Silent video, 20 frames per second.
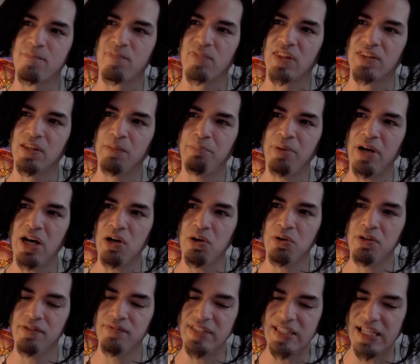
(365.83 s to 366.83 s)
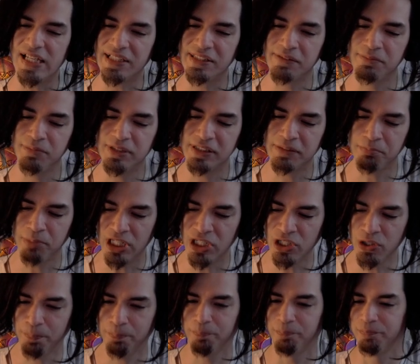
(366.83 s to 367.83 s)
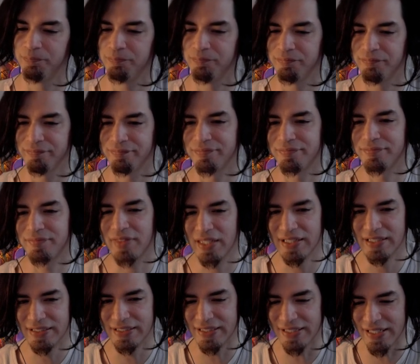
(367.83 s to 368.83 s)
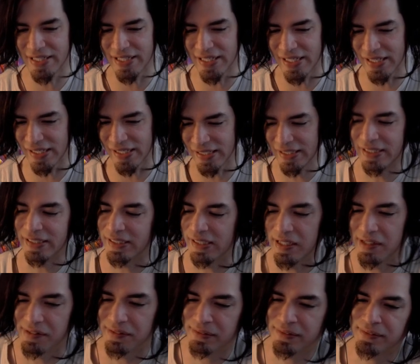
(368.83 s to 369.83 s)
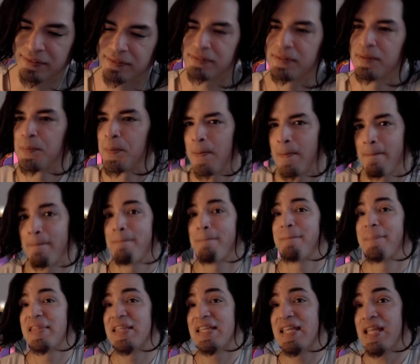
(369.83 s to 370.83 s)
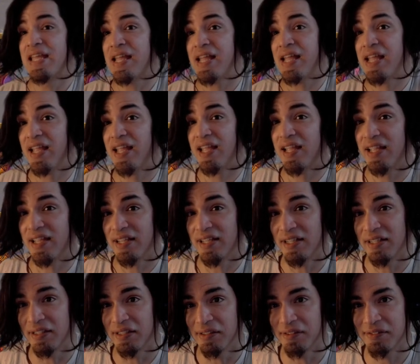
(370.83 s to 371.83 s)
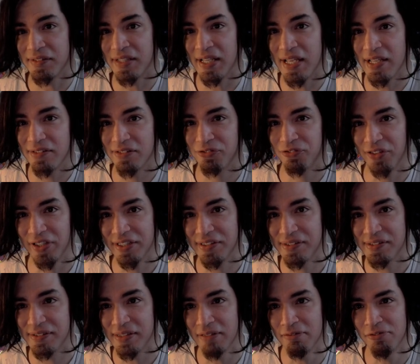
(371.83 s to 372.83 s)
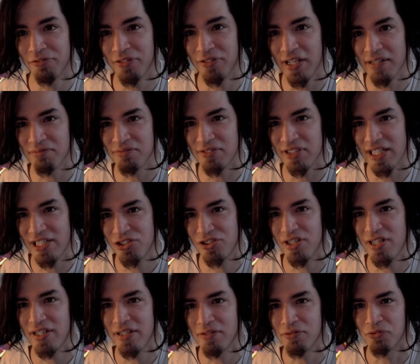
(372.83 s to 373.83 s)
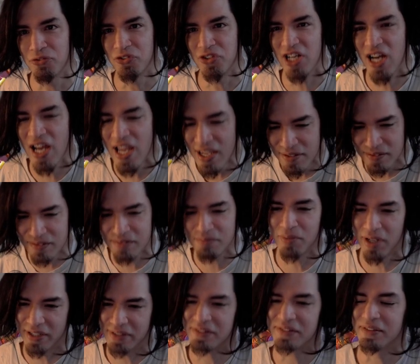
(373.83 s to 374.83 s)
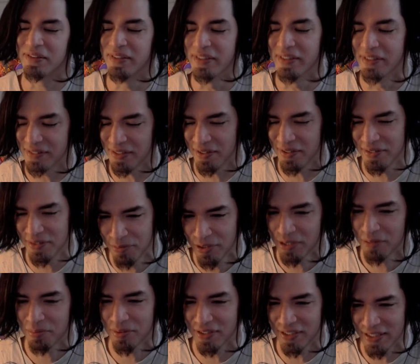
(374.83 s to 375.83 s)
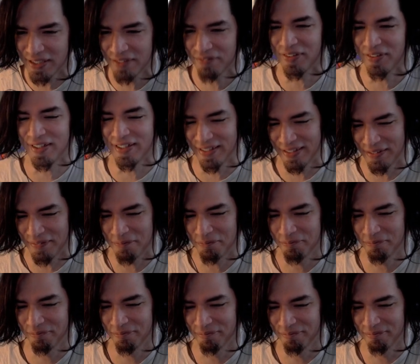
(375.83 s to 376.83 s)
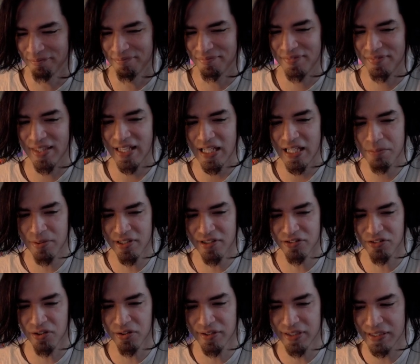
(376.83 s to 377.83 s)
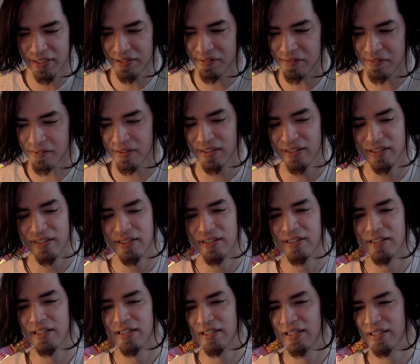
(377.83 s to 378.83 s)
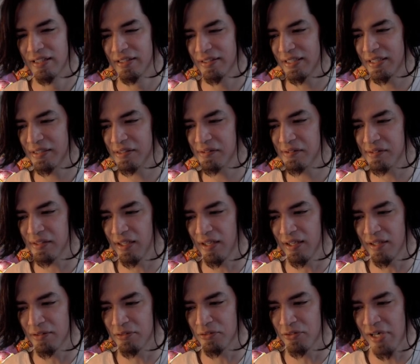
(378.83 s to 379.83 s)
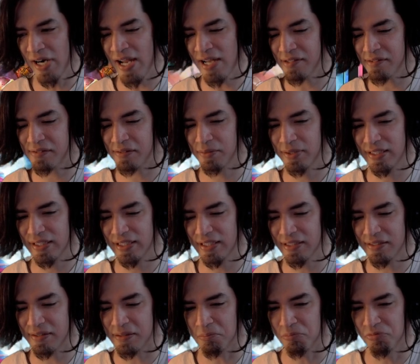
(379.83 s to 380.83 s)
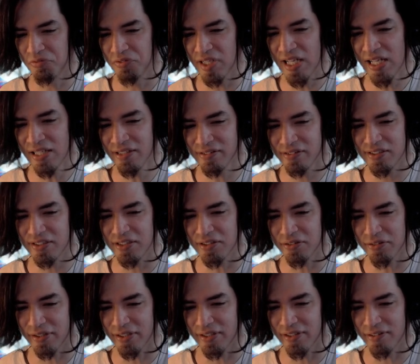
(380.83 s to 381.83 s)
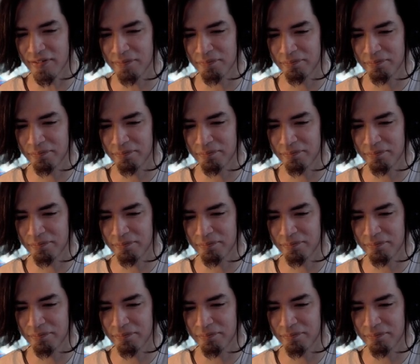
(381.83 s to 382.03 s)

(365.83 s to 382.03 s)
The power of the Xmas poop. Yes. Yes. Haze collects his level 5 legendary res muscles. Oh, you better believe it. He better throw these rats so we can get some value here.